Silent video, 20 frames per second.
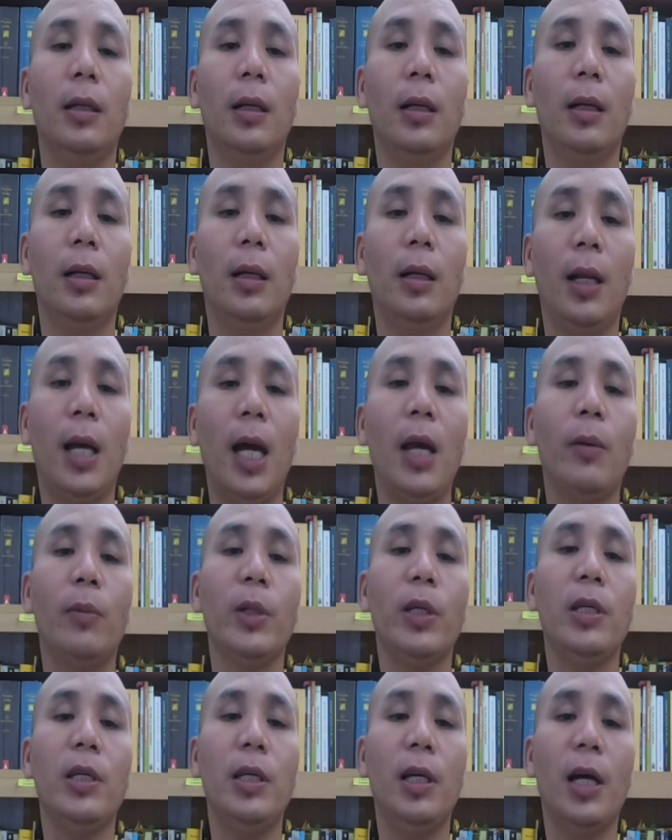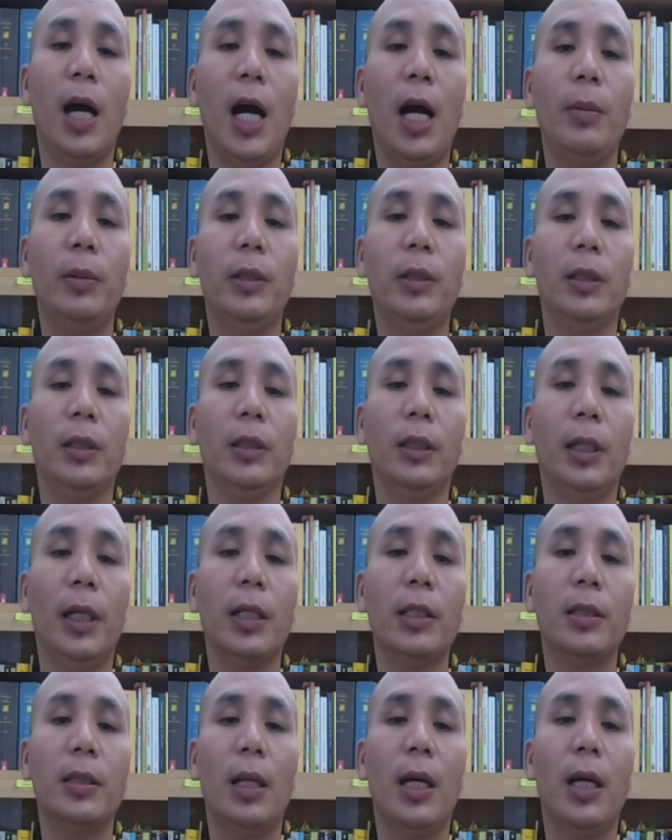life of hereafter, the next
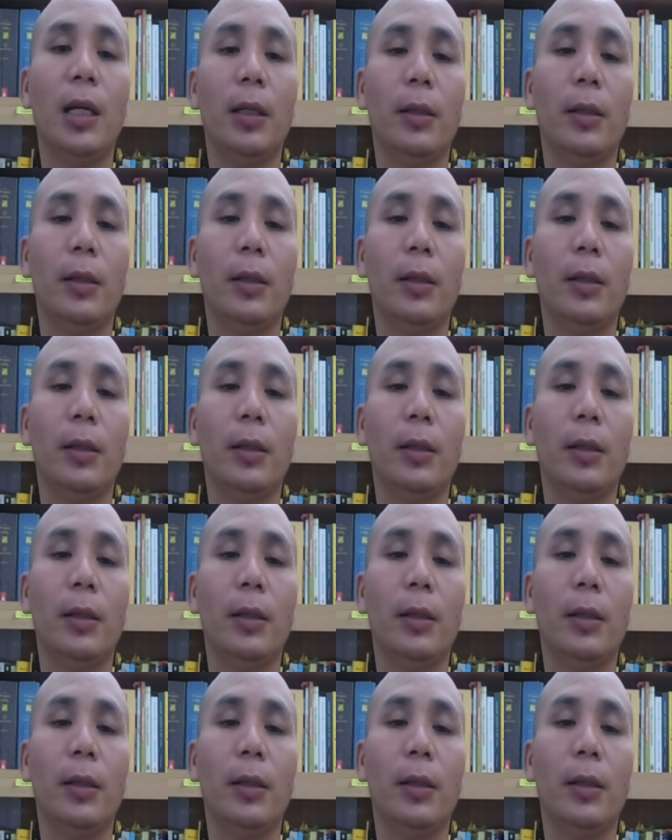life,